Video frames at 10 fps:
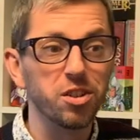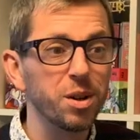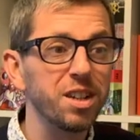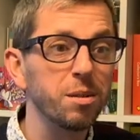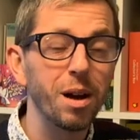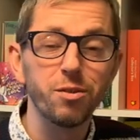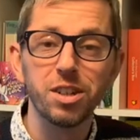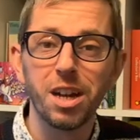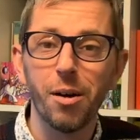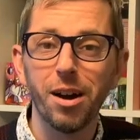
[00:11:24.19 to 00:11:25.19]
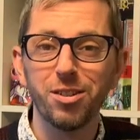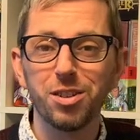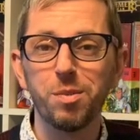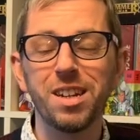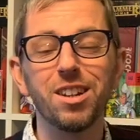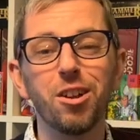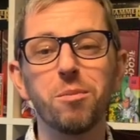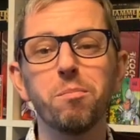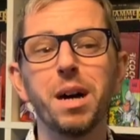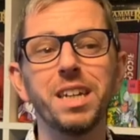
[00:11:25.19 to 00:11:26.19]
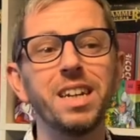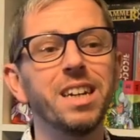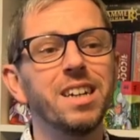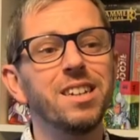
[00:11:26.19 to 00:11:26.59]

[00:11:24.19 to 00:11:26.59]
so I ended up having to go out and spend a lot of money